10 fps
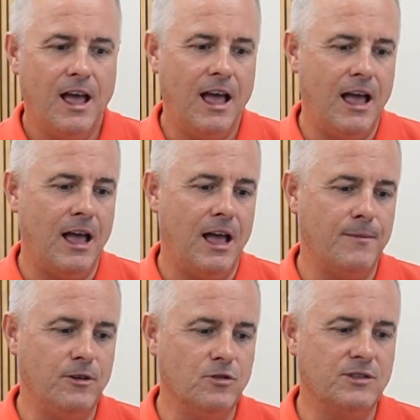
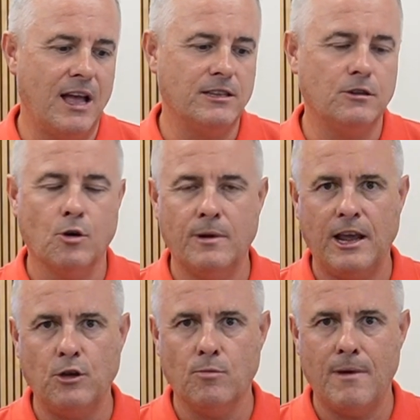you start to
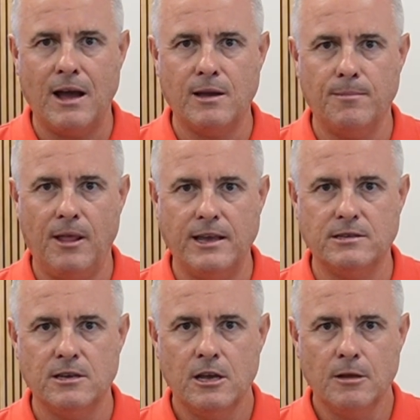dominate your marketplace.